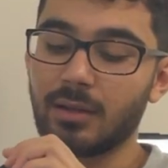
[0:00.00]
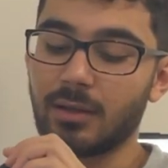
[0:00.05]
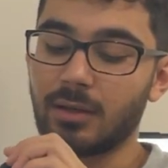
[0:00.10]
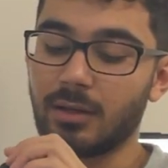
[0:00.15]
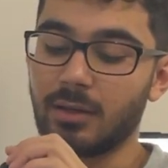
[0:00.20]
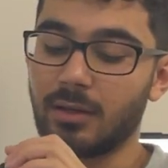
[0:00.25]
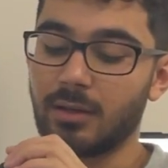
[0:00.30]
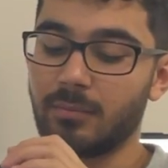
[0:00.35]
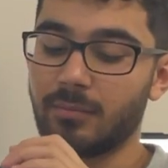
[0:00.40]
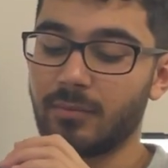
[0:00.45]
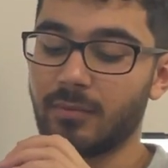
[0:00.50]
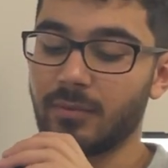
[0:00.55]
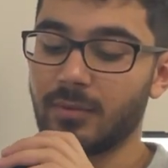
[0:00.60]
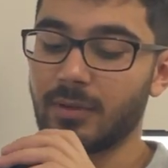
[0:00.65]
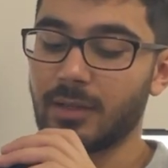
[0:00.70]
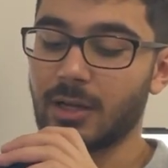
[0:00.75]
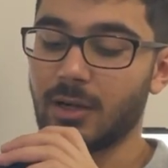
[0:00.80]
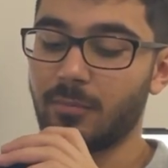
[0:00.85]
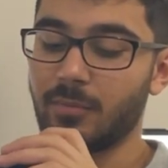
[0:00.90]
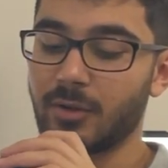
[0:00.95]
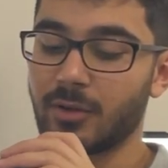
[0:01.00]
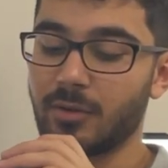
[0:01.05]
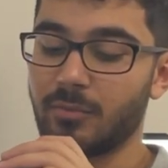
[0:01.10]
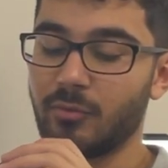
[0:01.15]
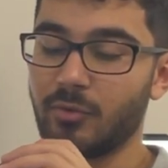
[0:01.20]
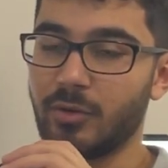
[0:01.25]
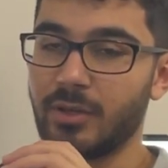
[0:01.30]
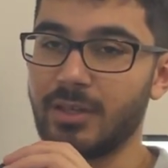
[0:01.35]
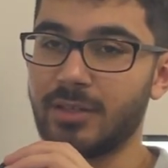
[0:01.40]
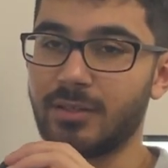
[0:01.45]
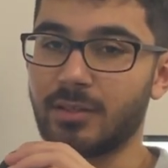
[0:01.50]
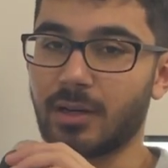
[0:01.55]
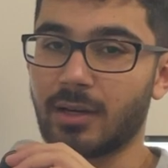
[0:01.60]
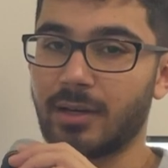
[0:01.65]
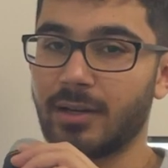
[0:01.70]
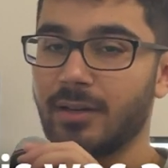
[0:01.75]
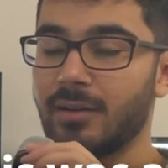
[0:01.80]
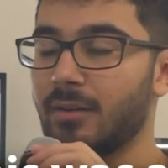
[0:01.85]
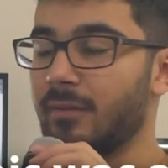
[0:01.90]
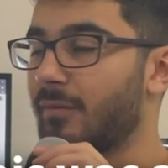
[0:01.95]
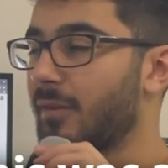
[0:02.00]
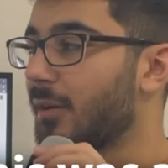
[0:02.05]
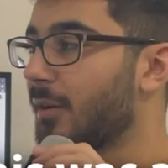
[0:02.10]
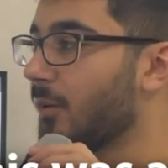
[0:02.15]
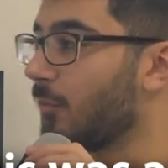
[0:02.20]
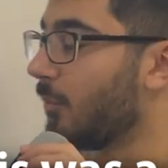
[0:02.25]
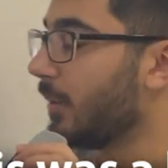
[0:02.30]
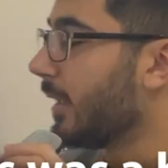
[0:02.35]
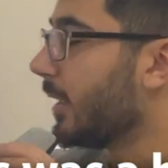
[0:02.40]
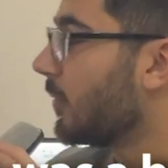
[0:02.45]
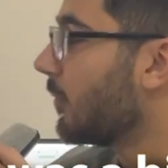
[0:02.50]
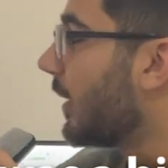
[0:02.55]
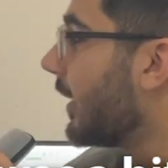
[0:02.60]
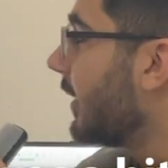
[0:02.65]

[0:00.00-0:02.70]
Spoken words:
Albert Camus, he died in a very weird way,